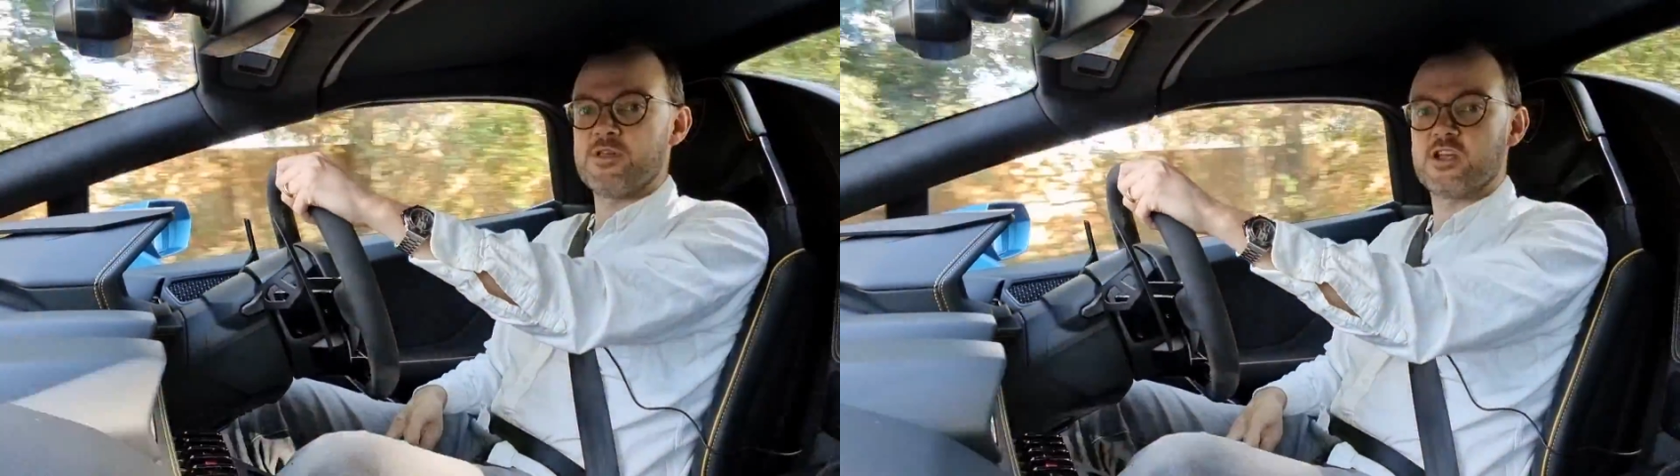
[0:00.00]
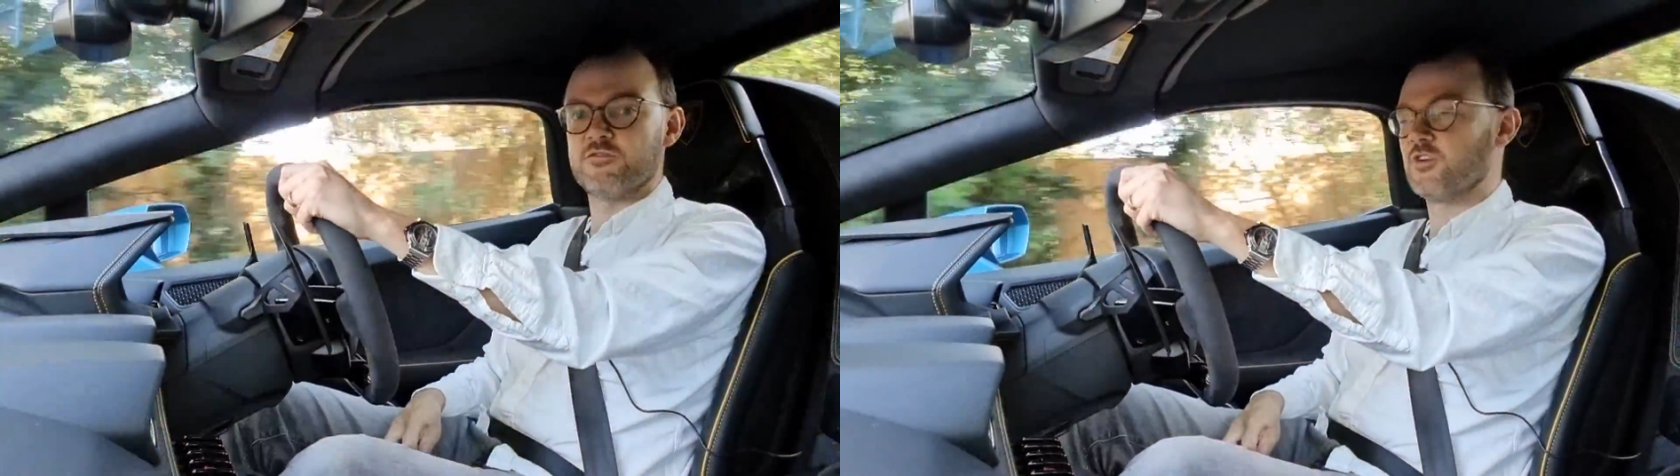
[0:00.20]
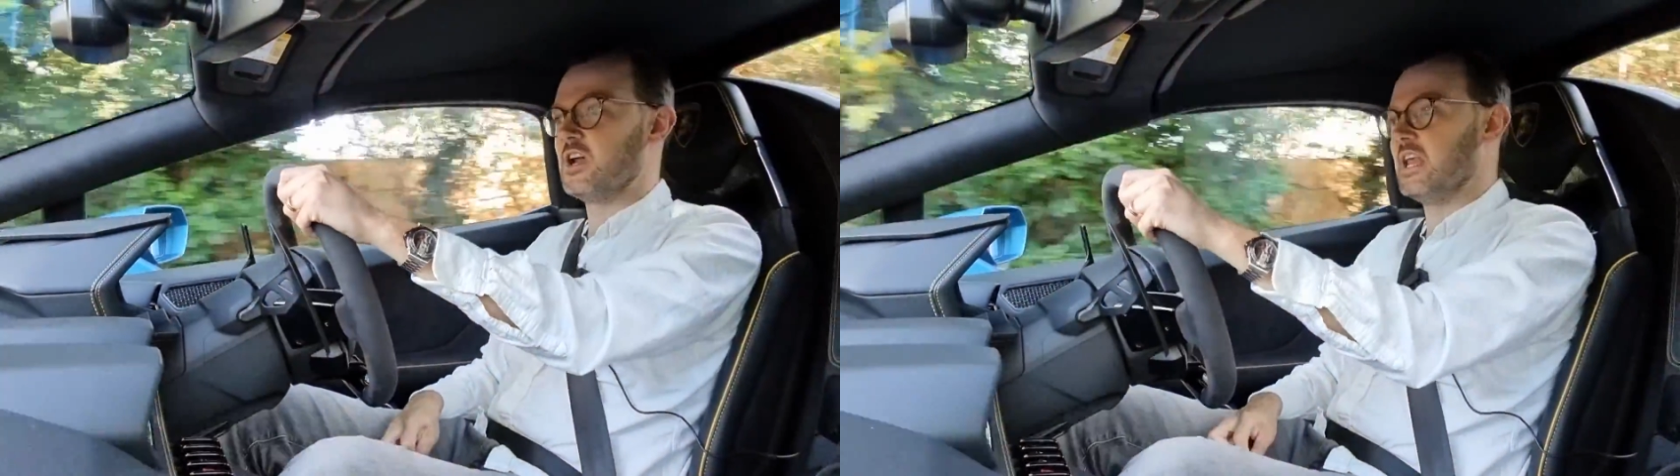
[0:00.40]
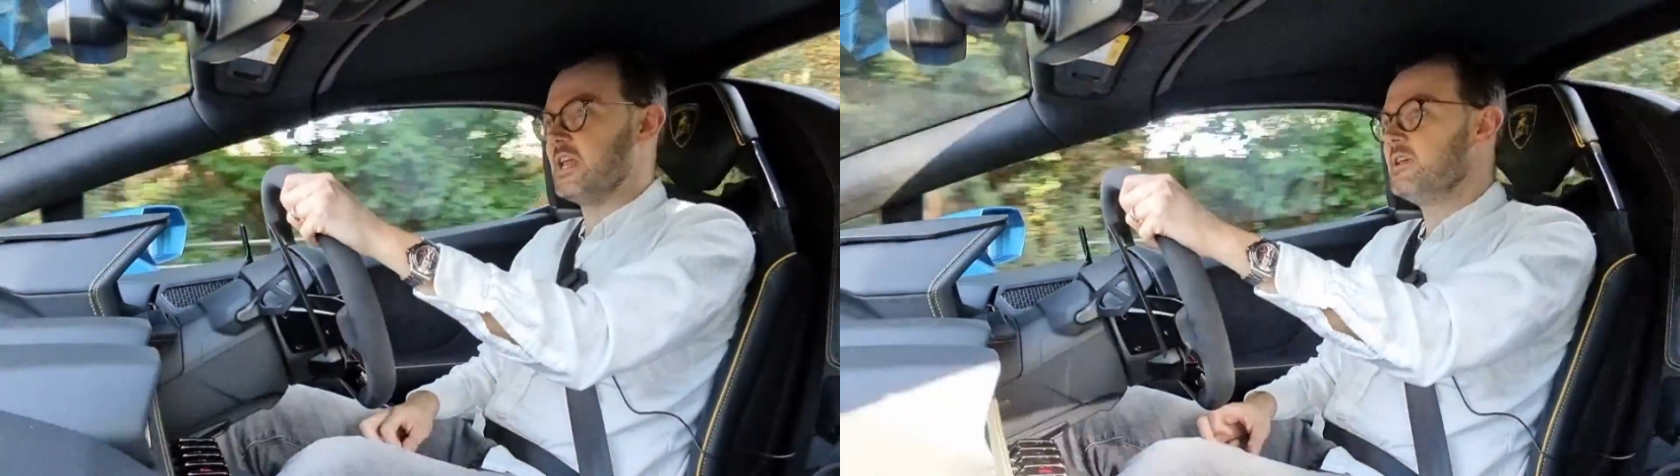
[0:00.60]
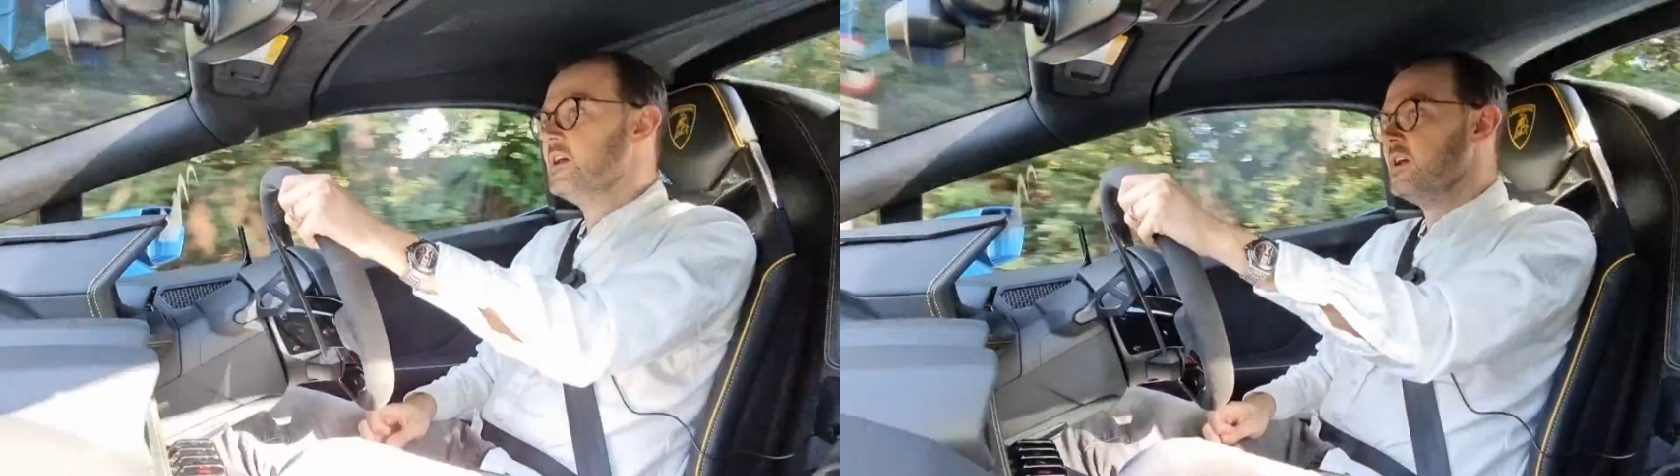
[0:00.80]
You can
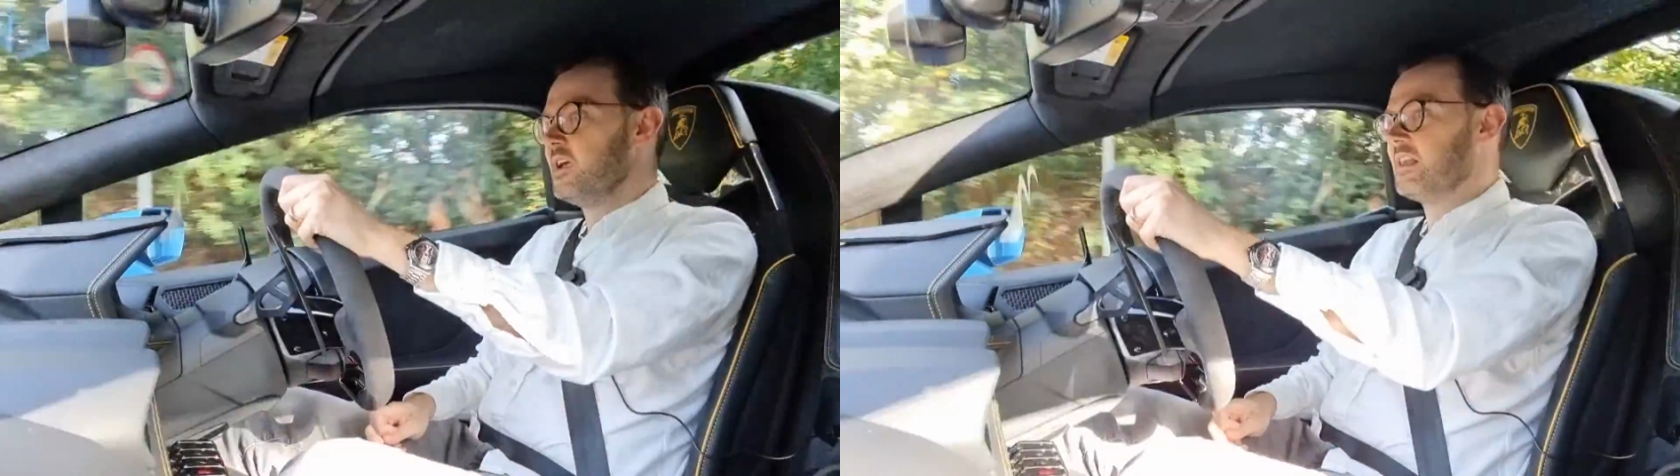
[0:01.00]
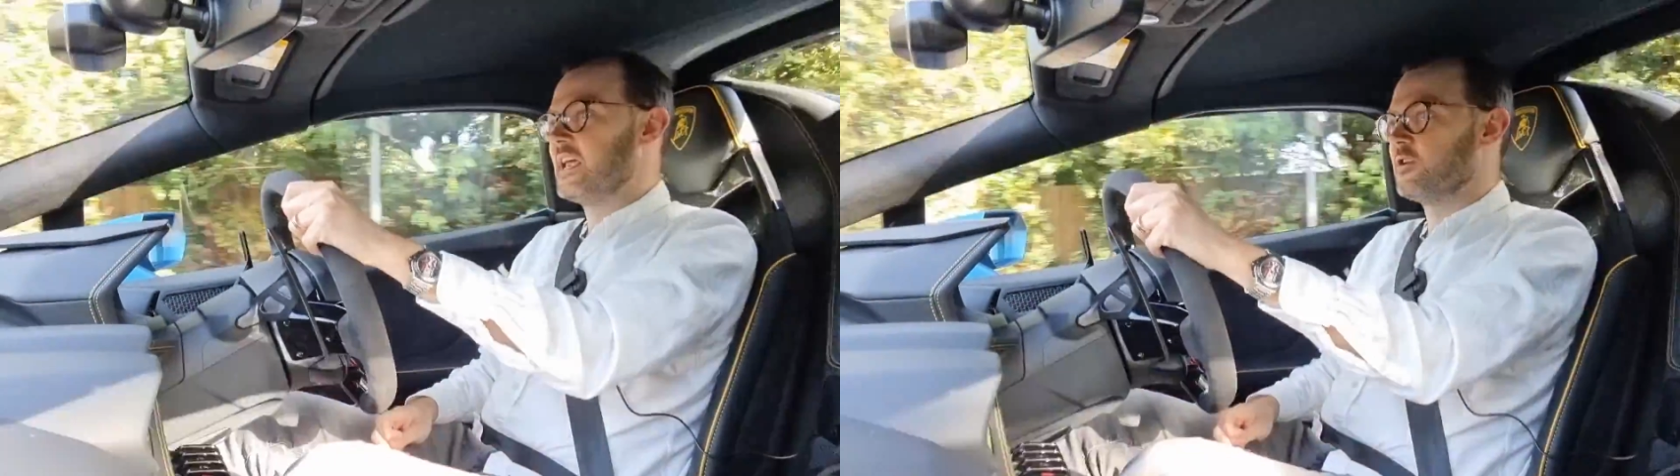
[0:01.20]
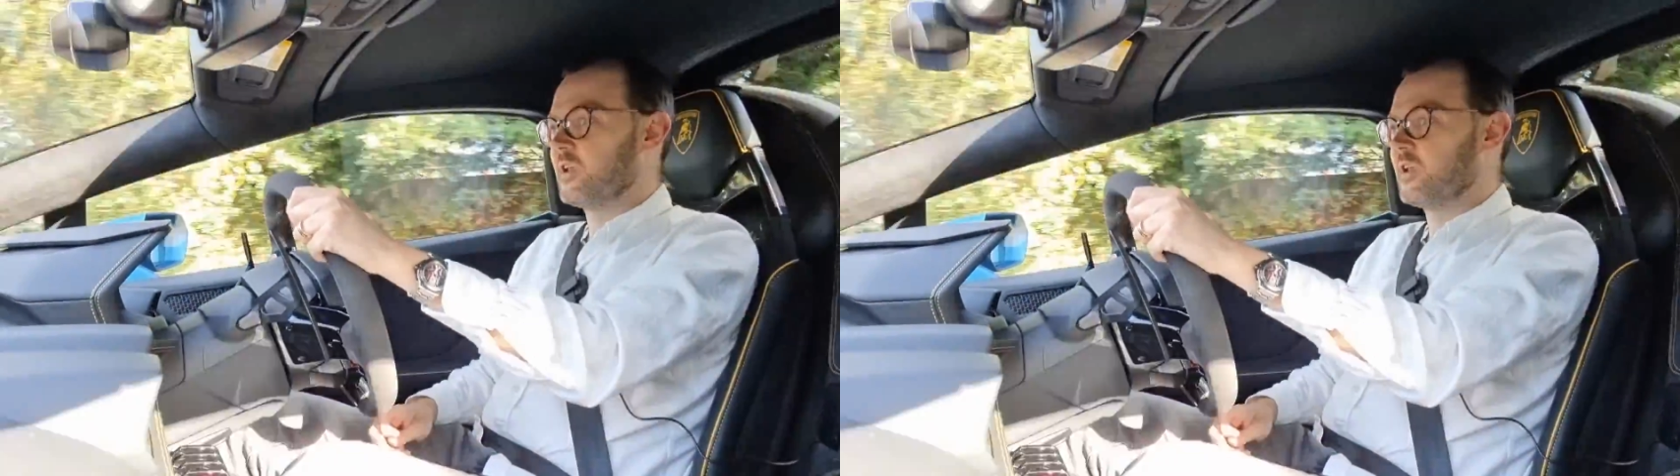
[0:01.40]
really lean on